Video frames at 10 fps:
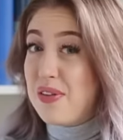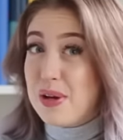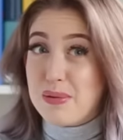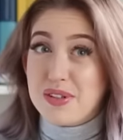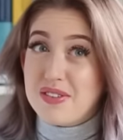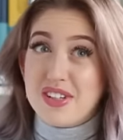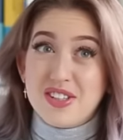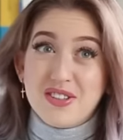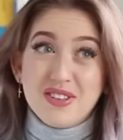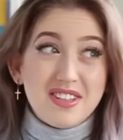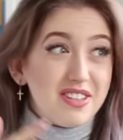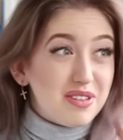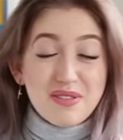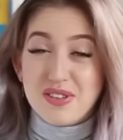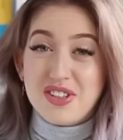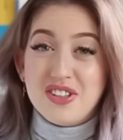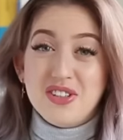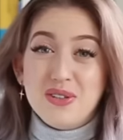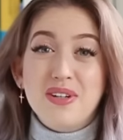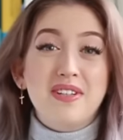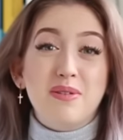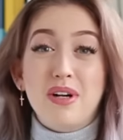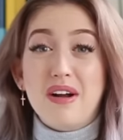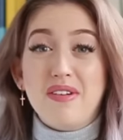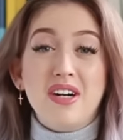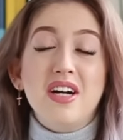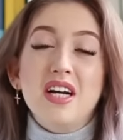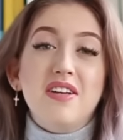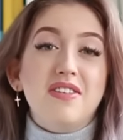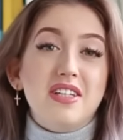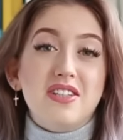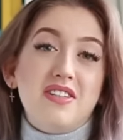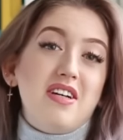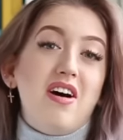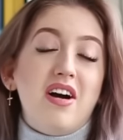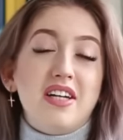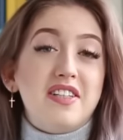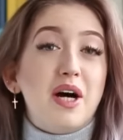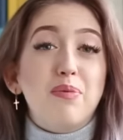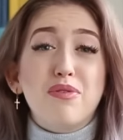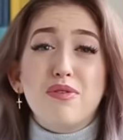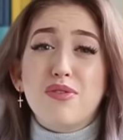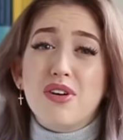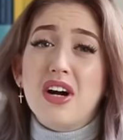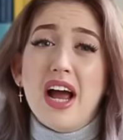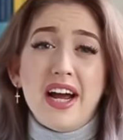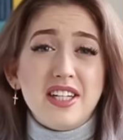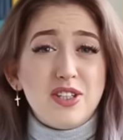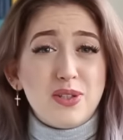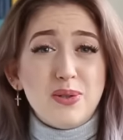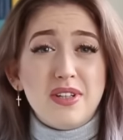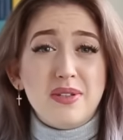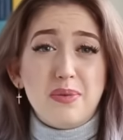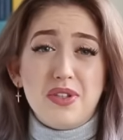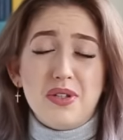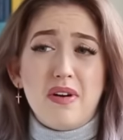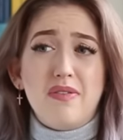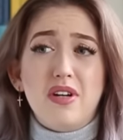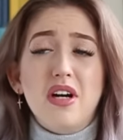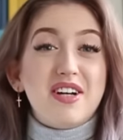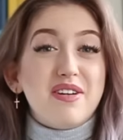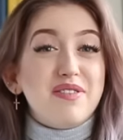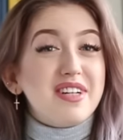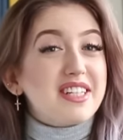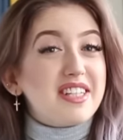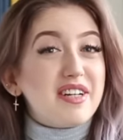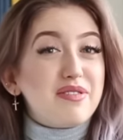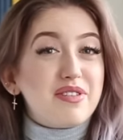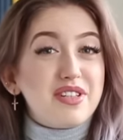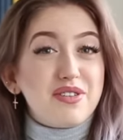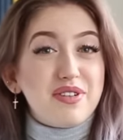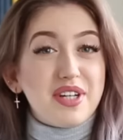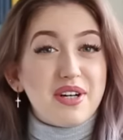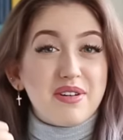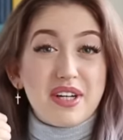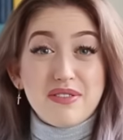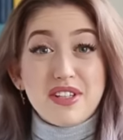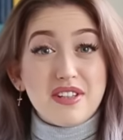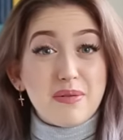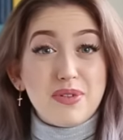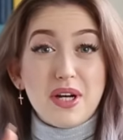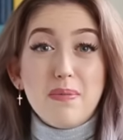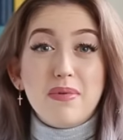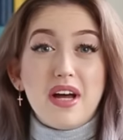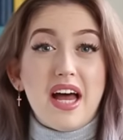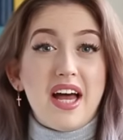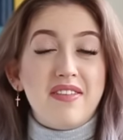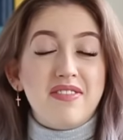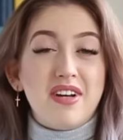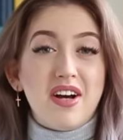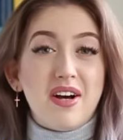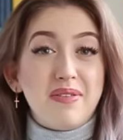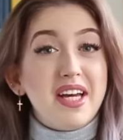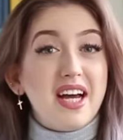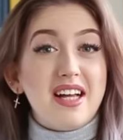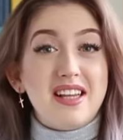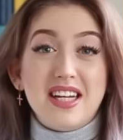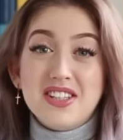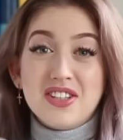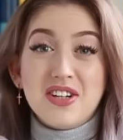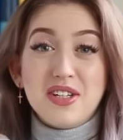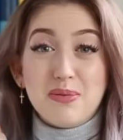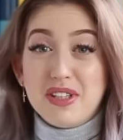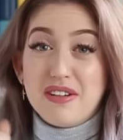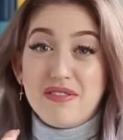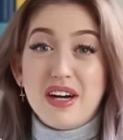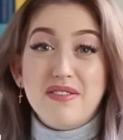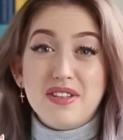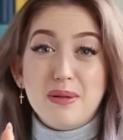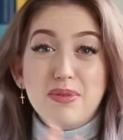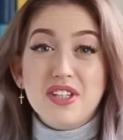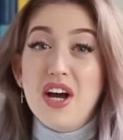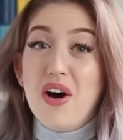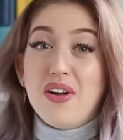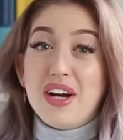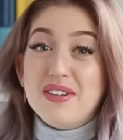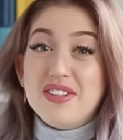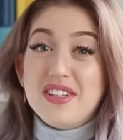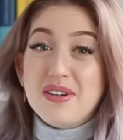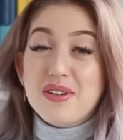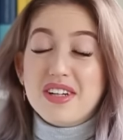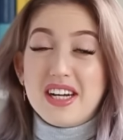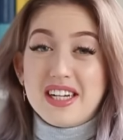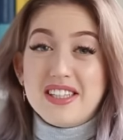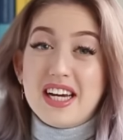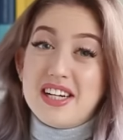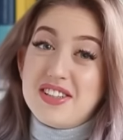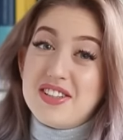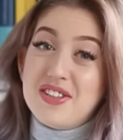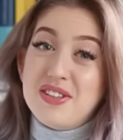double degree student, university students, whatever. This uh, is helpful for any student whatsoever. So if you're excited for this video, give it a thumbs up, and um, yeah, let's start with the five tips on how to stay organized as a